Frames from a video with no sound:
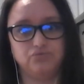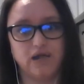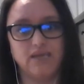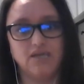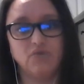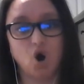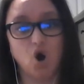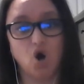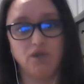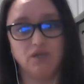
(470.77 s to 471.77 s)
I think for
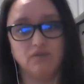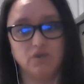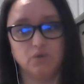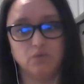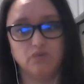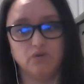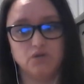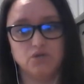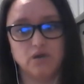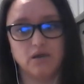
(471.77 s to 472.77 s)
all the living room
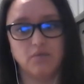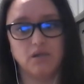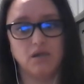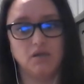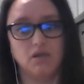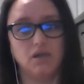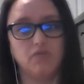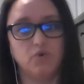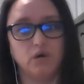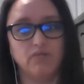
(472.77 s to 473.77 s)
furniture, I paid like
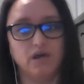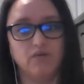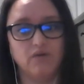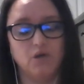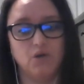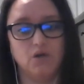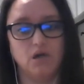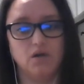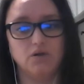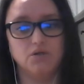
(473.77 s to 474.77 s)
$4,500
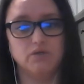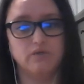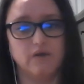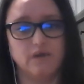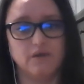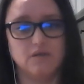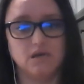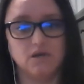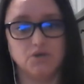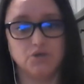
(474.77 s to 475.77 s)
or
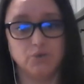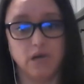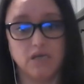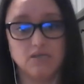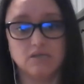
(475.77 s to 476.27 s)
$5,000 US,